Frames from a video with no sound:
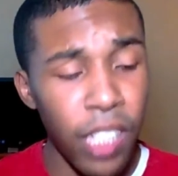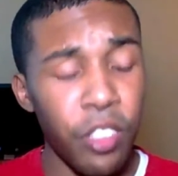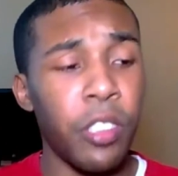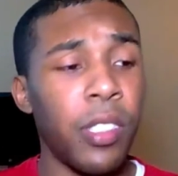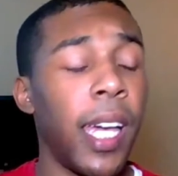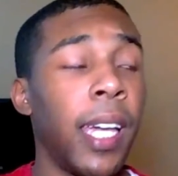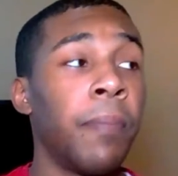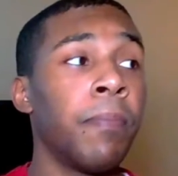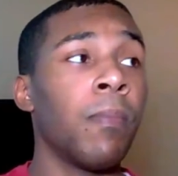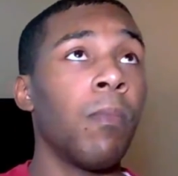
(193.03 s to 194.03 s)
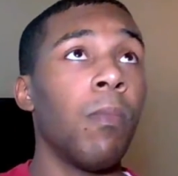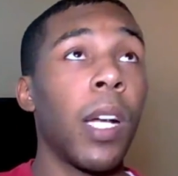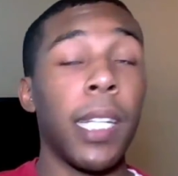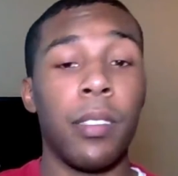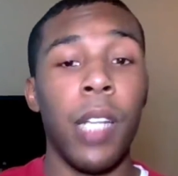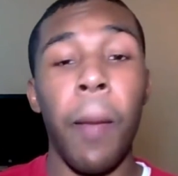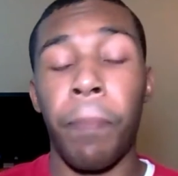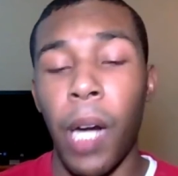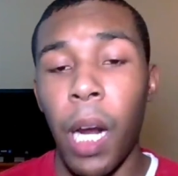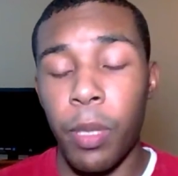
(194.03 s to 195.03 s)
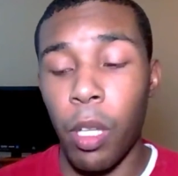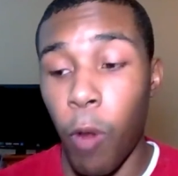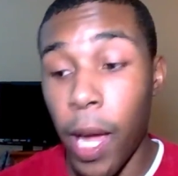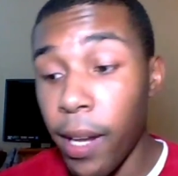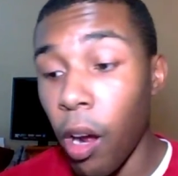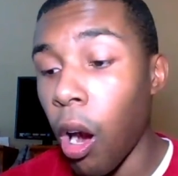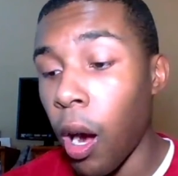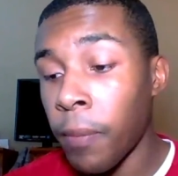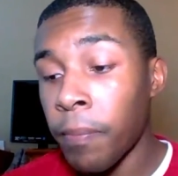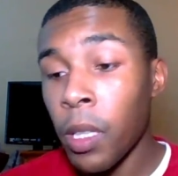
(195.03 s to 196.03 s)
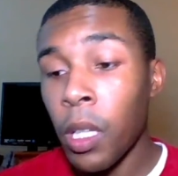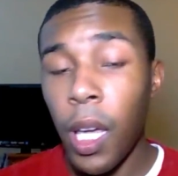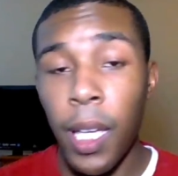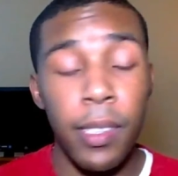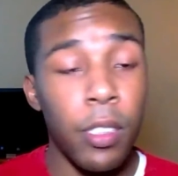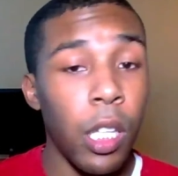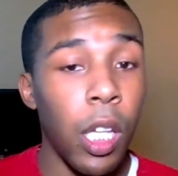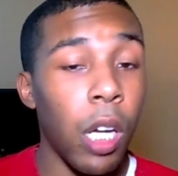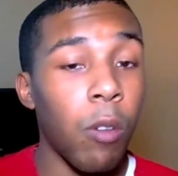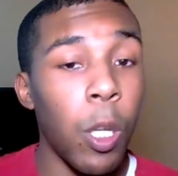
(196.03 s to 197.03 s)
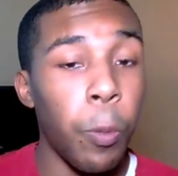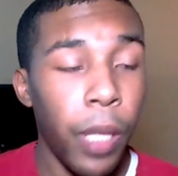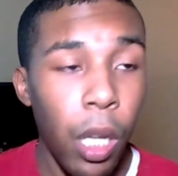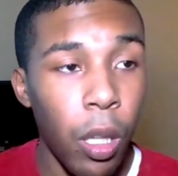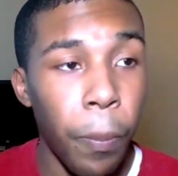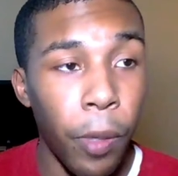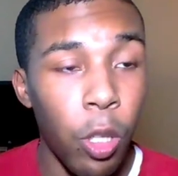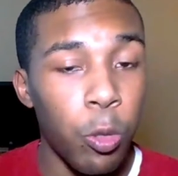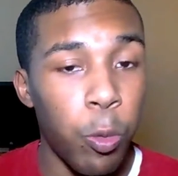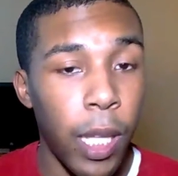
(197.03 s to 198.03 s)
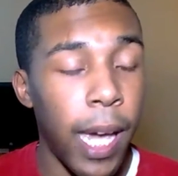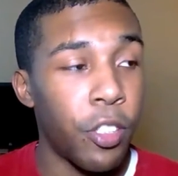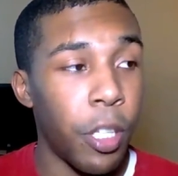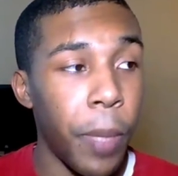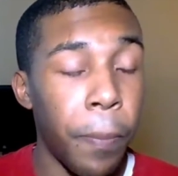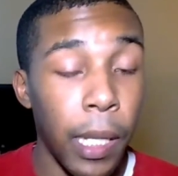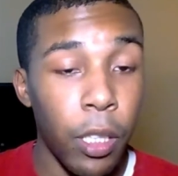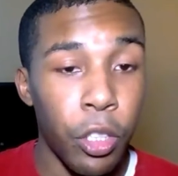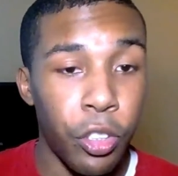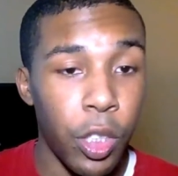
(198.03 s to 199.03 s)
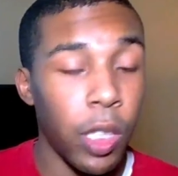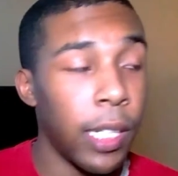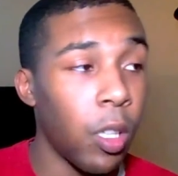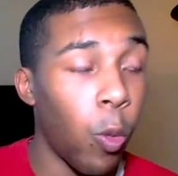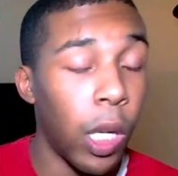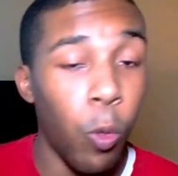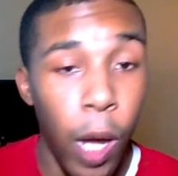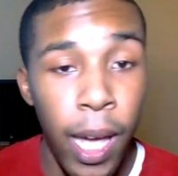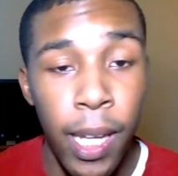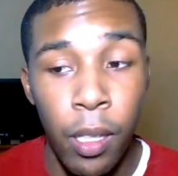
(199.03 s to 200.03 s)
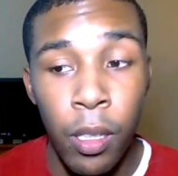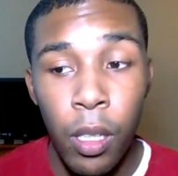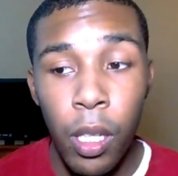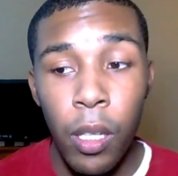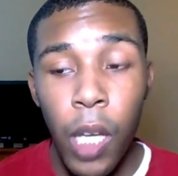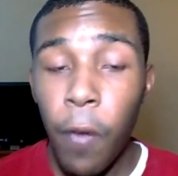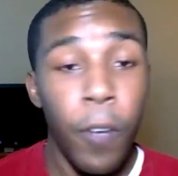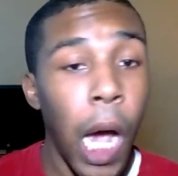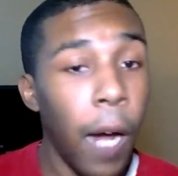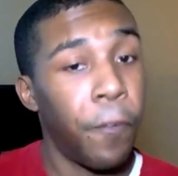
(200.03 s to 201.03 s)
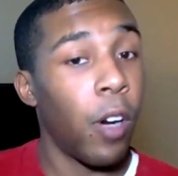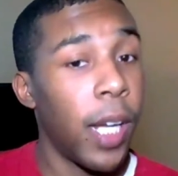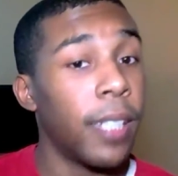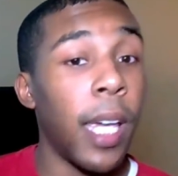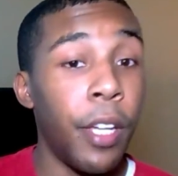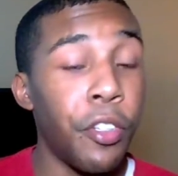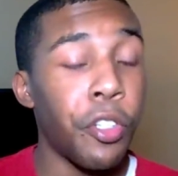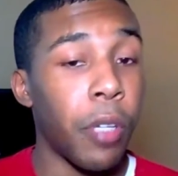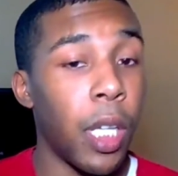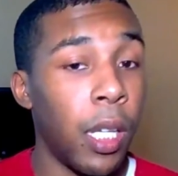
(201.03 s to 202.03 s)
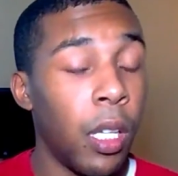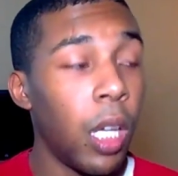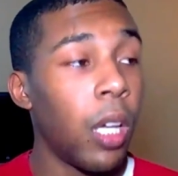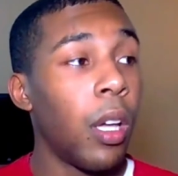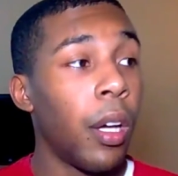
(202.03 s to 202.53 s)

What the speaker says: guess not brought up to the radar, is the year when he played on the Bulls when they had Jimmy Butler still and Dwayne Wade. If not for his injury,